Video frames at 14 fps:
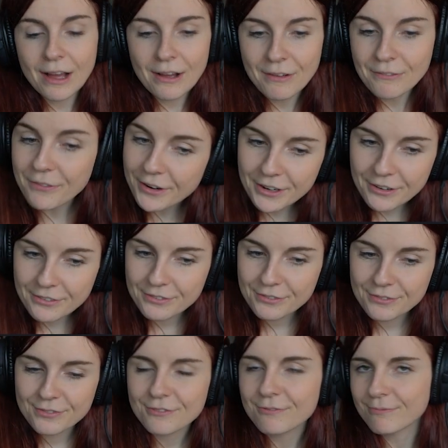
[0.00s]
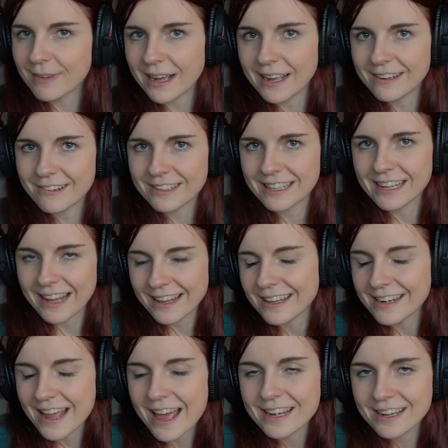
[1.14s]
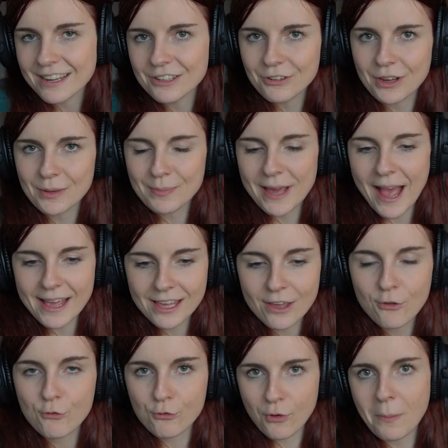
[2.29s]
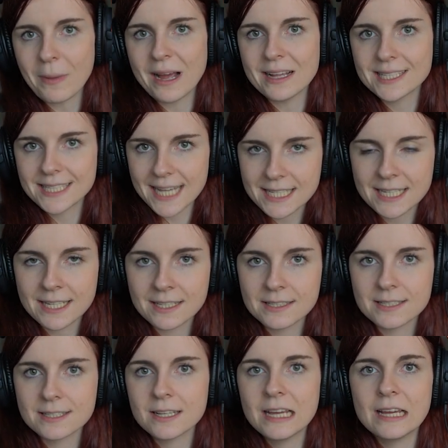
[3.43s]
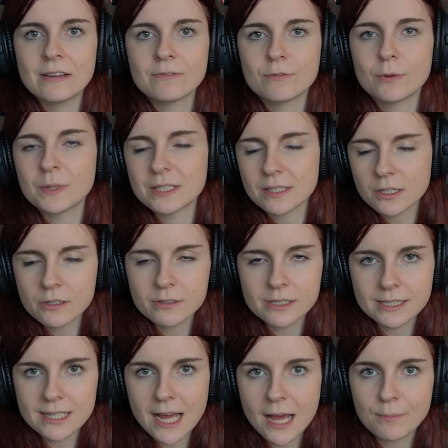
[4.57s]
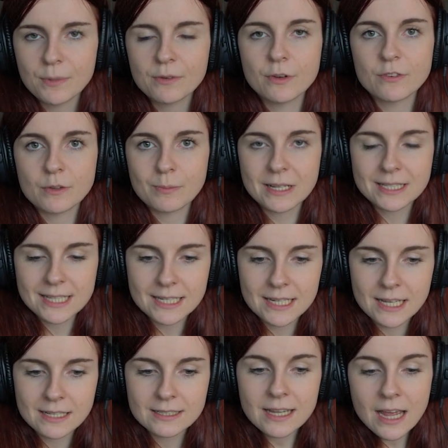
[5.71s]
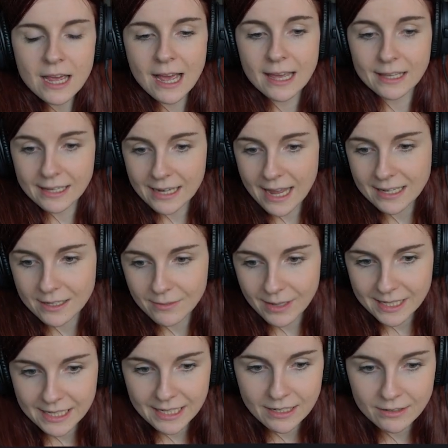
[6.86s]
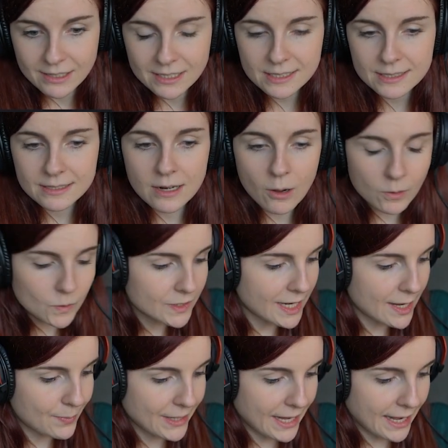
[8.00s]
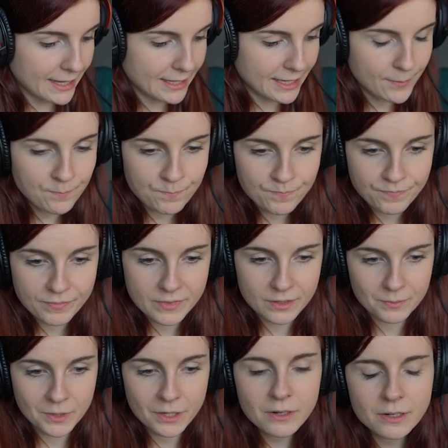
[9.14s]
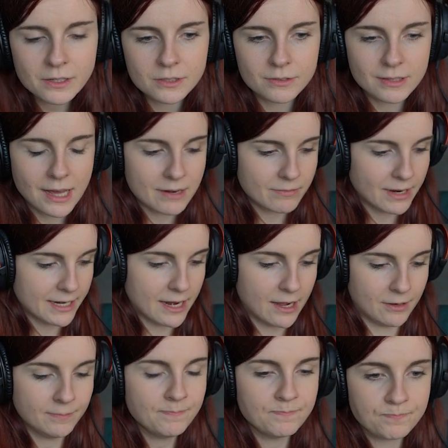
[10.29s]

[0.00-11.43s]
one of my, or like I can add a new API key from my settings, from the security tab within my settings. I can add it right here. Now this is an old API key, so I'm not going to do that right now.